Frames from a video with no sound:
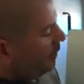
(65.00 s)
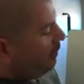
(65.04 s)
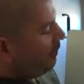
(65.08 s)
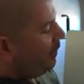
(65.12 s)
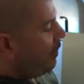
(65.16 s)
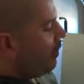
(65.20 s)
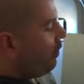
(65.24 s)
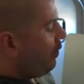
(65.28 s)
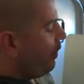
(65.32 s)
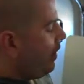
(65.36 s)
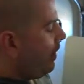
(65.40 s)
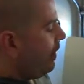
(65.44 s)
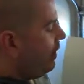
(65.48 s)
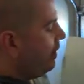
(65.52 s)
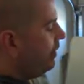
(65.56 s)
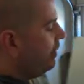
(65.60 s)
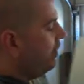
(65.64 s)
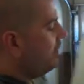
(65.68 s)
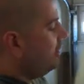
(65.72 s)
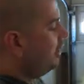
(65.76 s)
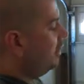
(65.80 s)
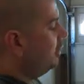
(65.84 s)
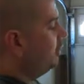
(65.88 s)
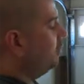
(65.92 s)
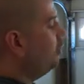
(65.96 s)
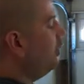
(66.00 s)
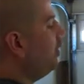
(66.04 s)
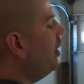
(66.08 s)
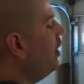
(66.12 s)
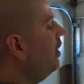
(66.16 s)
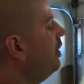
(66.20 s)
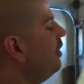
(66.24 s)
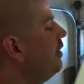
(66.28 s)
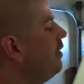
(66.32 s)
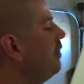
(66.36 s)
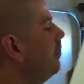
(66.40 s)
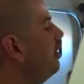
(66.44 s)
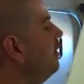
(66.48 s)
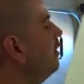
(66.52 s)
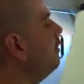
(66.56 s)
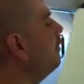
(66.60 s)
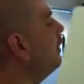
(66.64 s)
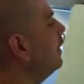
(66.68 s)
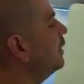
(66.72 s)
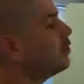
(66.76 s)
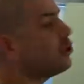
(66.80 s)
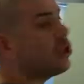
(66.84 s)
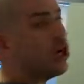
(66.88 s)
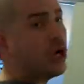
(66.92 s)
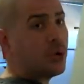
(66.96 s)
let me go ahead and draw
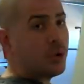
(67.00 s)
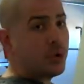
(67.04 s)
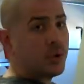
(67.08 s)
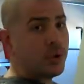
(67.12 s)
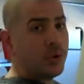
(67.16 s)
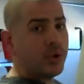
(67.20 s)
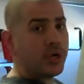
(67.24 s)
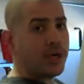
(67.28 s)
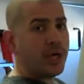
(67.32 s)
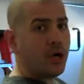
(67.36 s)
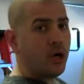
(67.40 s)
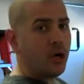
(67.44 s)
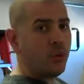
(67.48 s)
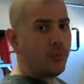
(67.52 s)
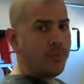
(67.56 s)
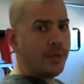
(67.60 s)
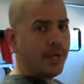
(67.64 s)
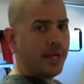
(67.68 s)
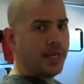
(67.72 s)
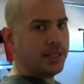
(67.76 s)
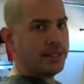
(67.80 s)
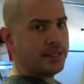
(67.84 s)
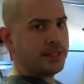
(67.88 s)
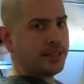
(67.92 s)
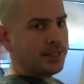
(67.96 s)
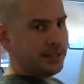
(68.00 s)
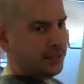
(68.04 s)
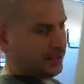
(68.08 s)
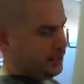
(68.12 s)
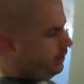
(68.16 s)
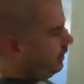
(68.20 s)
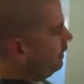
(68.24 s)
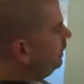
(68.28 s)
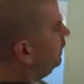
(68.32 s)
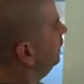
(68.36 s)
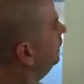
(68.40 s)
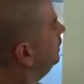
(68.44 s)
my chart real quick. I hope you guys could see